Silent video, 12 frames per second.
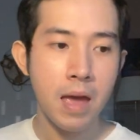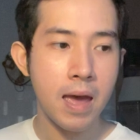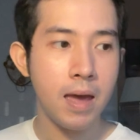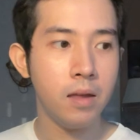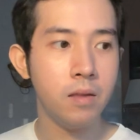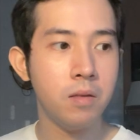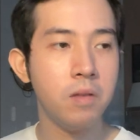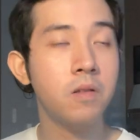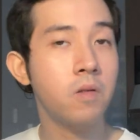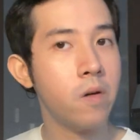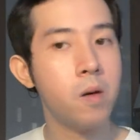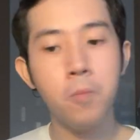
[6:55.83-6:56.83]
And this
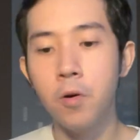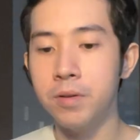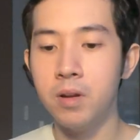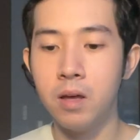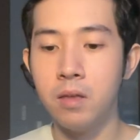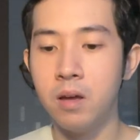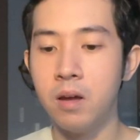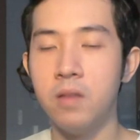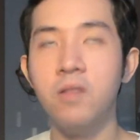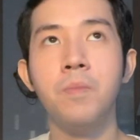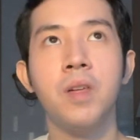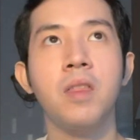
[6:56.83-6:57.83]
is very important, I think,
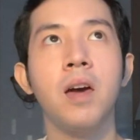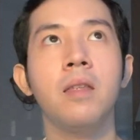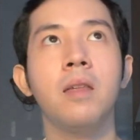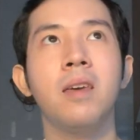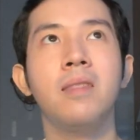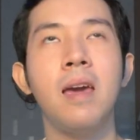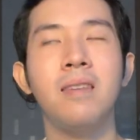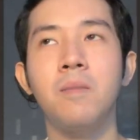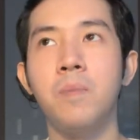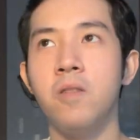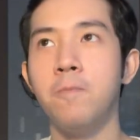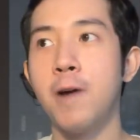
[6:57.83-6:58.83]
and something that it takes a
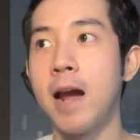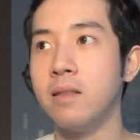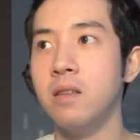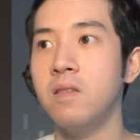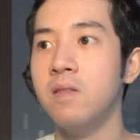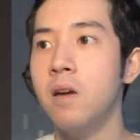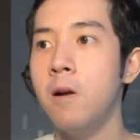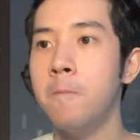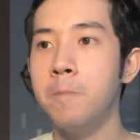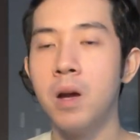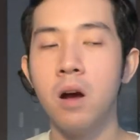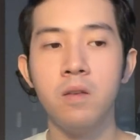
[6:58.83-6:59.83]
bit of practice,
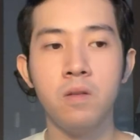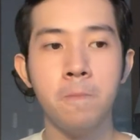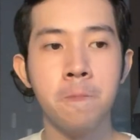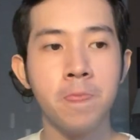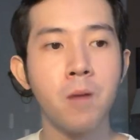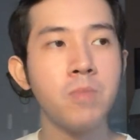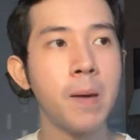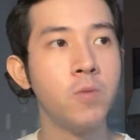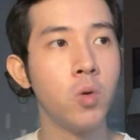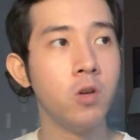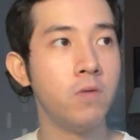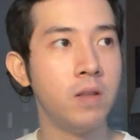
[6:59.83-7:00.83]
because
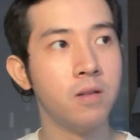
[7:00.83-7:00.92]
sometimes when you read